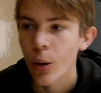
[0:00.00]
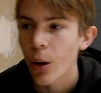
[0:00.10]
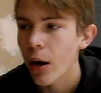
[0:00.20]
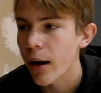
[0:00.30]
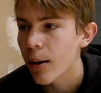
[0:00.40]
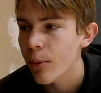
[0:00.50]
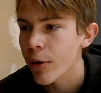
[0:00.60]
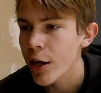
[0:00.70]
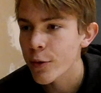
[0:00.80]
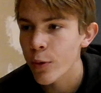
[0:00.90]
um,
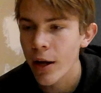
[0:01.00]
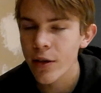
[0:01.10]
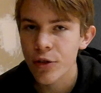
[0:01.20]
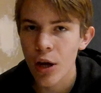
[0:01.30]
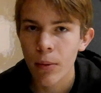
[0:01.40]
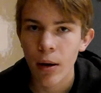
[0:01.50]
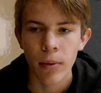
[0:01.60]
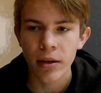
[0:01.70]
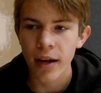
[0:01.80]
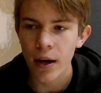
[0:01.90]
guess what else came
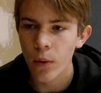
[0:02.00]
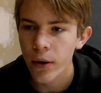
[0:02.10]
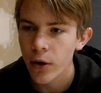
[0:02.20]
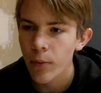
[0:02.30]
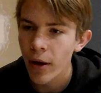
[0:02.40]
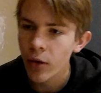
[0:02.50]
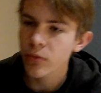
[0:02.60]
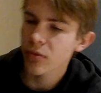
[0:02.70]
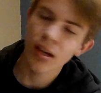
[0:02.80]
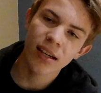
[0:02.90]
up? My Taekwondo
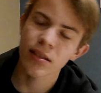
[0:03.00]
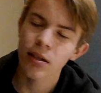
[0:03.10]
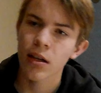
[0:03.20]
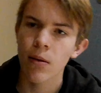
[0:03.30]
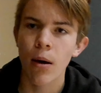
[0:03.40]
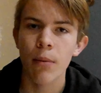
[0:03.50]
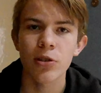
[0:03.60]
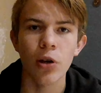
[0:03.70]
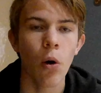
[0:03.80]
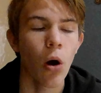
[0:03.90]
belt testing came up.
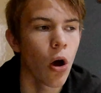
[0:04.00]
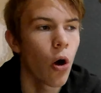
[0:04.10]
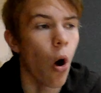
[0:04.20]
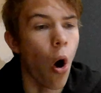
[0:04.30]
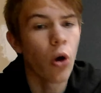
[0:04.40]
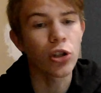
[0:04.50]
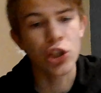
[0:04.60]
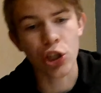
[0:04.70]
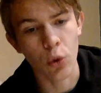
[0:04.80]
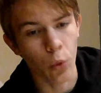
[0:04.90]
So
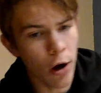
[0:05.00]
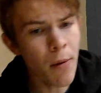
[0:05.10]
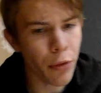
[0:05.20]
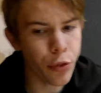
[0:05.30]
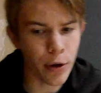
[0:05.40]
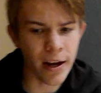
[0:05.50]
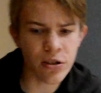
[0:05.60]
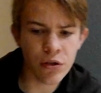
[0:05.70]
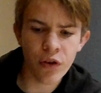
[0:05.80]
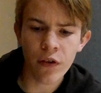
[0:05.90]
swoop,
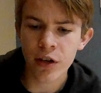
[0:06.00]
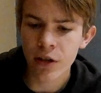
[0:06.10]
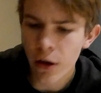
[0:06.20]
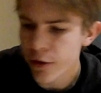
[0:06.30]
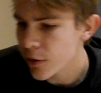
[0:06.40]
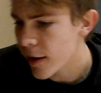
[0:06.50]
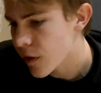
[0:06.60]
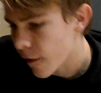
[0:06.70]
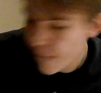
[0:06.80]
$350 right stuff.